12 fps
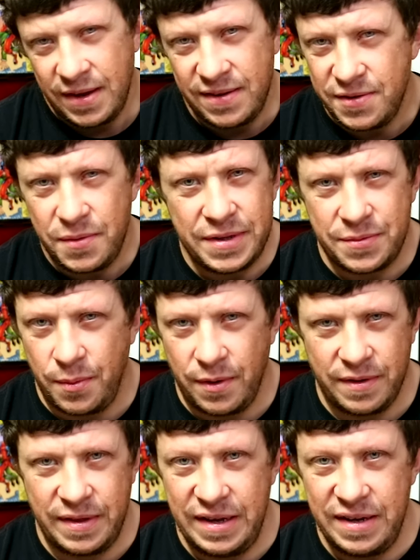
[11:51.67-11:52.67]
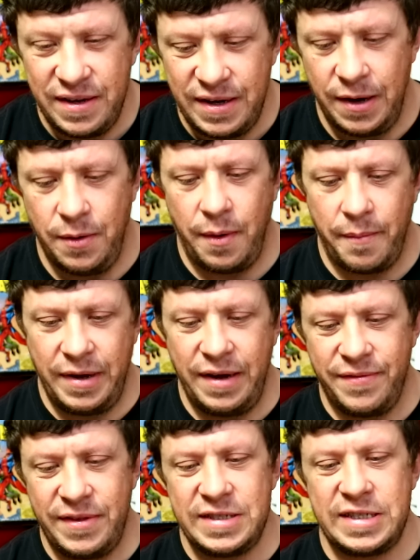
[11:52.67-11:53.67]
so it's worth it.
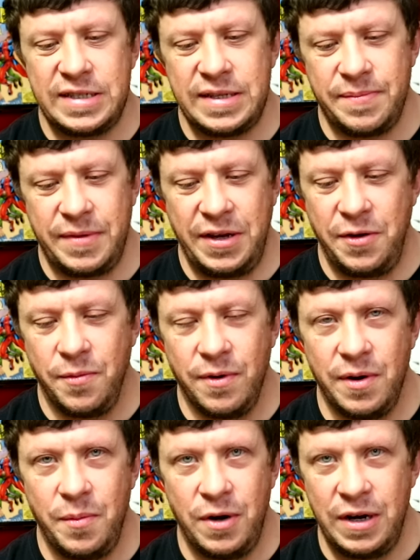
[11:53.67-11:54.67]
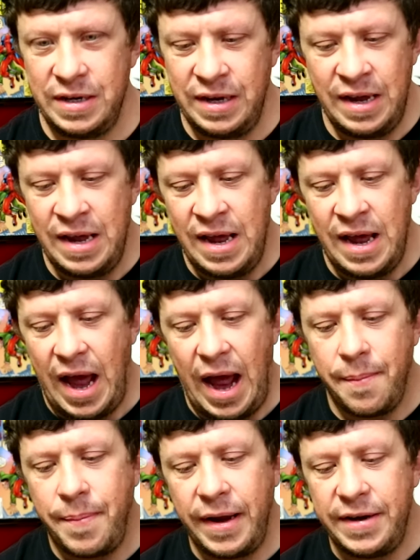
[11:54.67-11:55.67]
If this is something you really want,
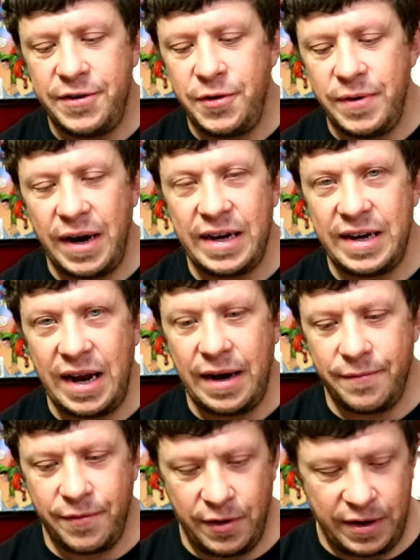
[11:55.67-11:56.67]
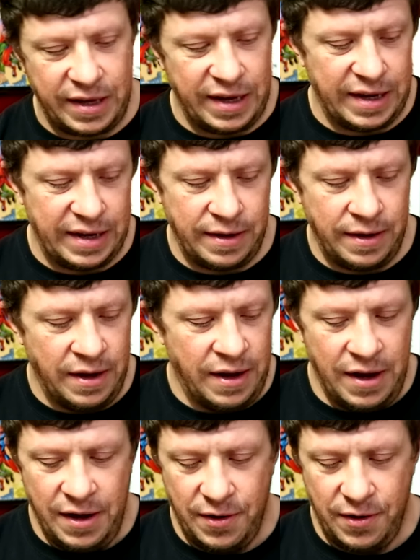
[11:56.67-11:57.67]
I'd pay $2.99 for a kit.
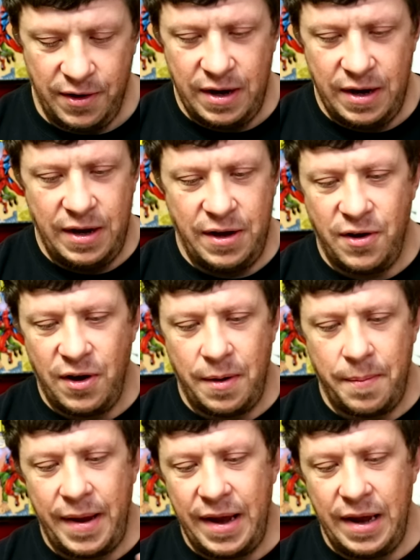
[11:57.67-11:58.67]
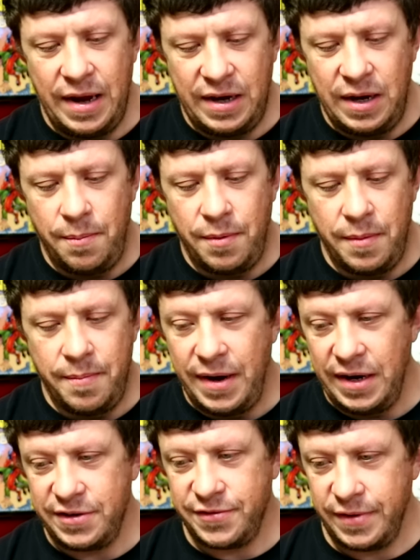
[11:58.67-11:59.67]
You're gonna pay a couple of
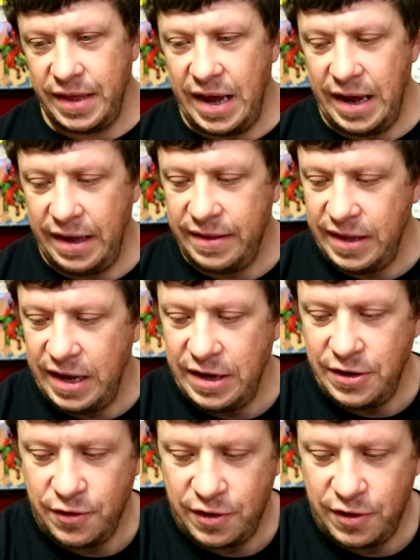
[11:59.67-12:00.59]
bucks for that, and then you're